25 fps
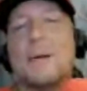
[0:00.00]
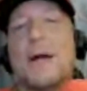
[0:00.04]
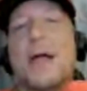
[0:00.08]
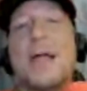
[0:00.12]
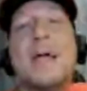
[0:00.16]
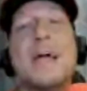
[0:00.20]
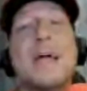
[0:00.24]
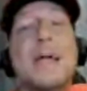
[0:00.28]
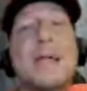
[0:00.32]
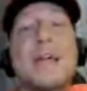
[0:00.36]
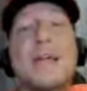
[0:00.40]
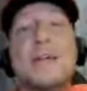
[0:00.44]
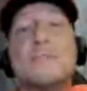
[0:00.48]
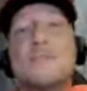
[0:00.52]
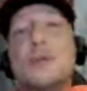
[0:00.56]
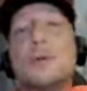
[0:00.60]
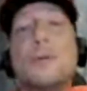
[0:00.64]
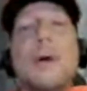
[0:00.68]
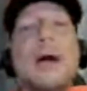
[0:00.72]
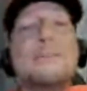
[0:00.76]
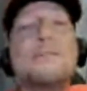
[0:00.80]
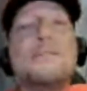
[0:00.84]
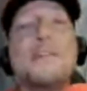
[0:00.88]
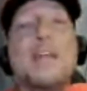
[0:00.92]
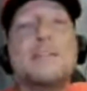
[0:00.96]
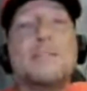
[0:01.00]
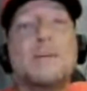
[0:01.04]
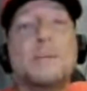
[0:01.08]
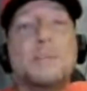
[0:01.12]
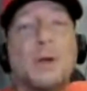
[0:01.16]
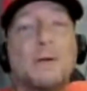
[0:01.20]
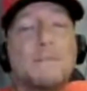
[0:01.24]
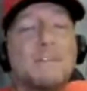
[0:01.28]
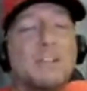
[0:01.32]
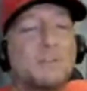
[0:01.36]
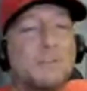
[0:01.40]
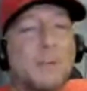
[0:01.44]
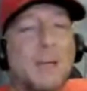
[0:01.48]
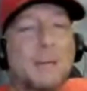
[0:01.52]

But anyway, if you have favorite movies,